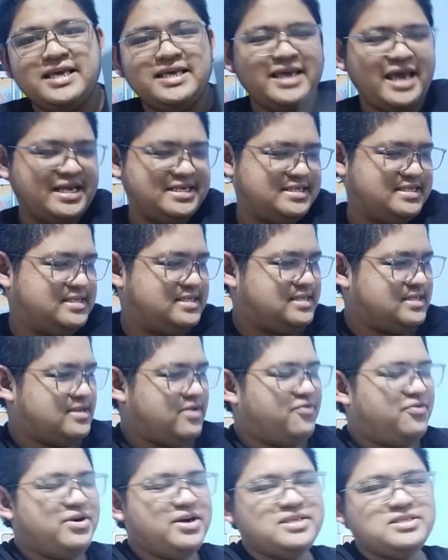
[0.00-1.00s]
Yes.
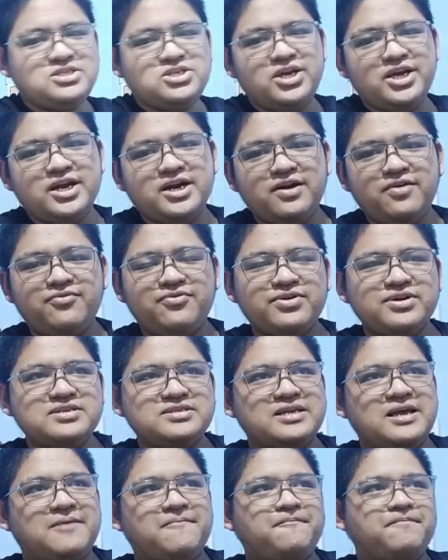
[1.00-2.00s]
First year,
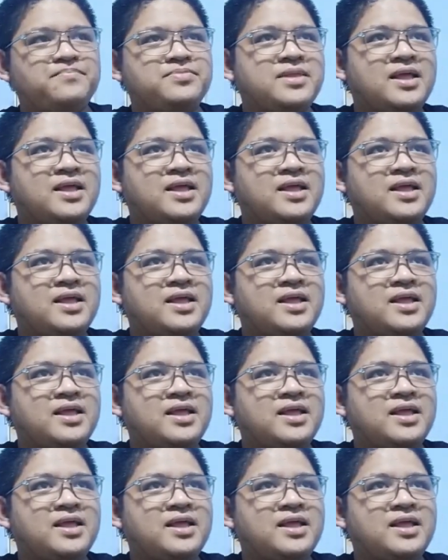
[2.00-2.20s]
first sem.